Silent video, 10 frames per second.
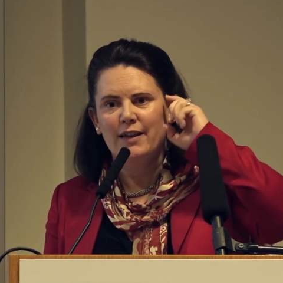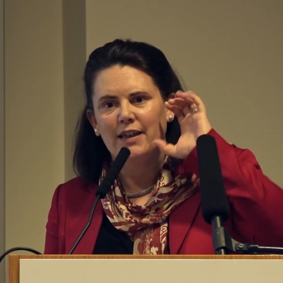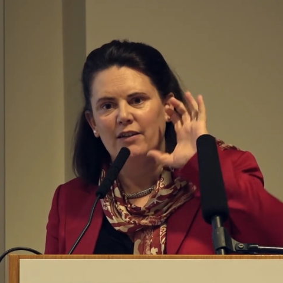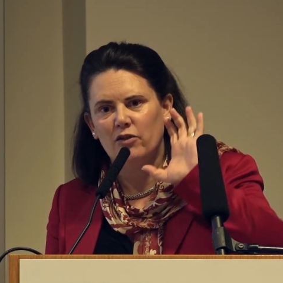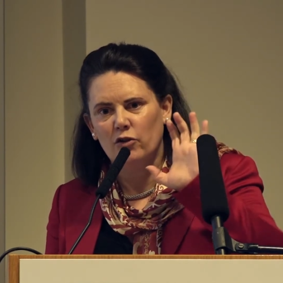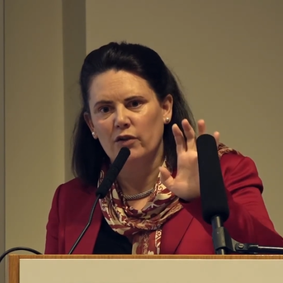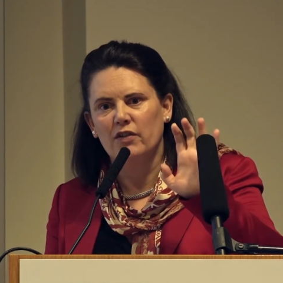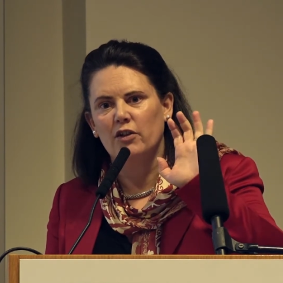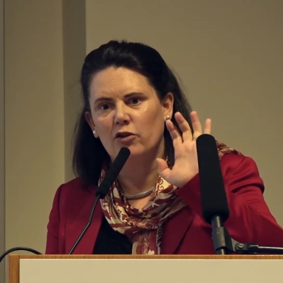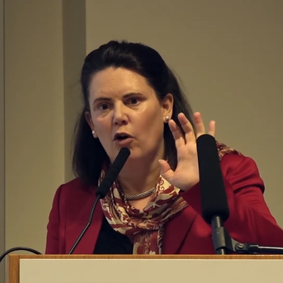It's
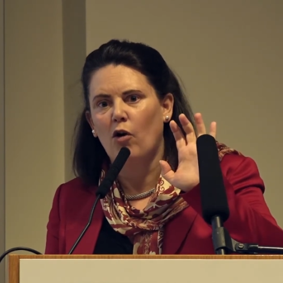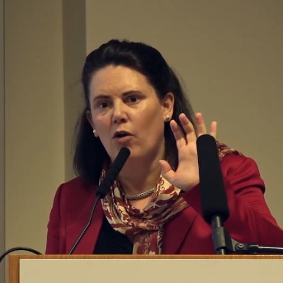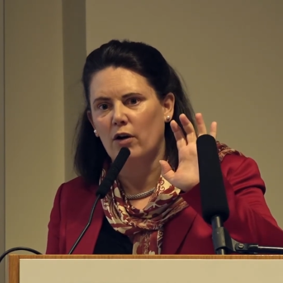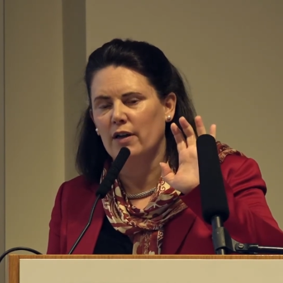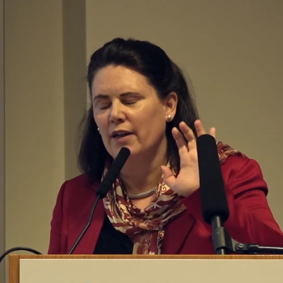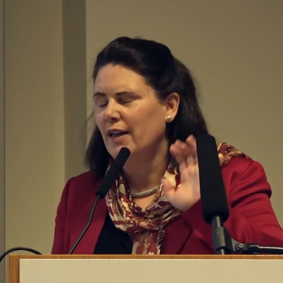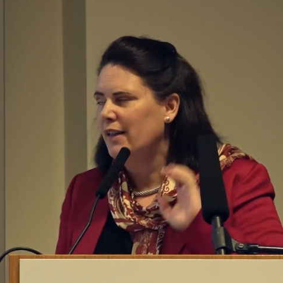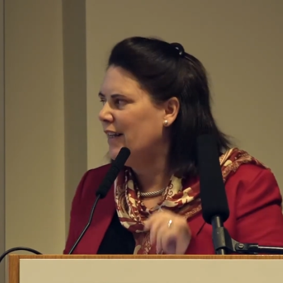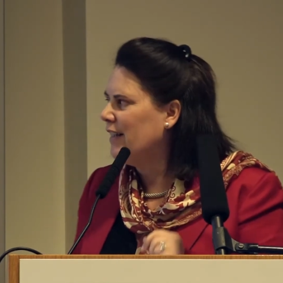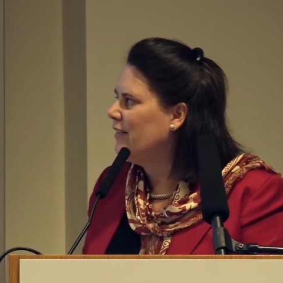just the talk
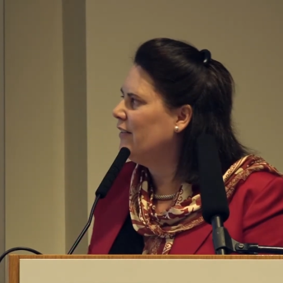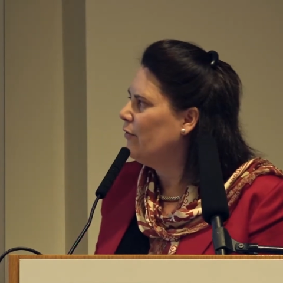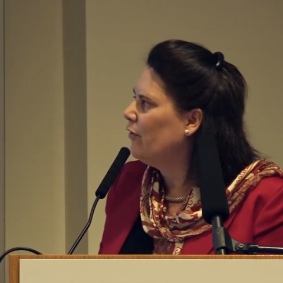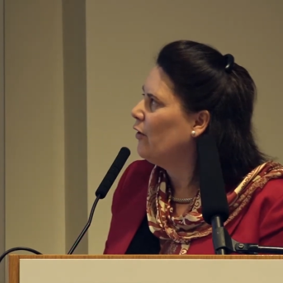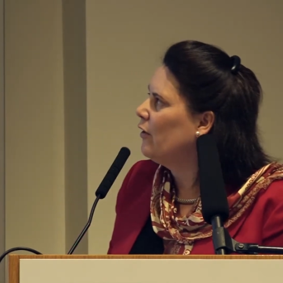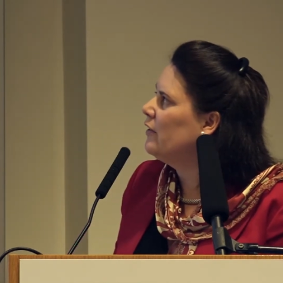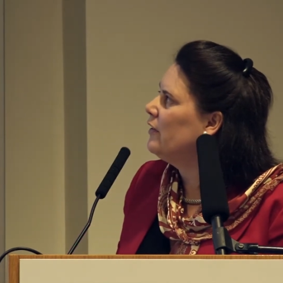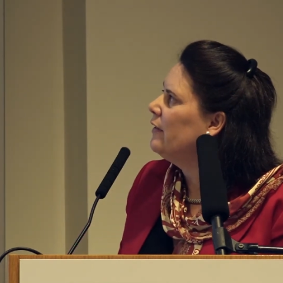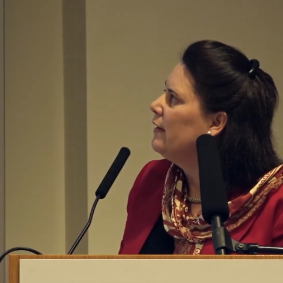that's difficult.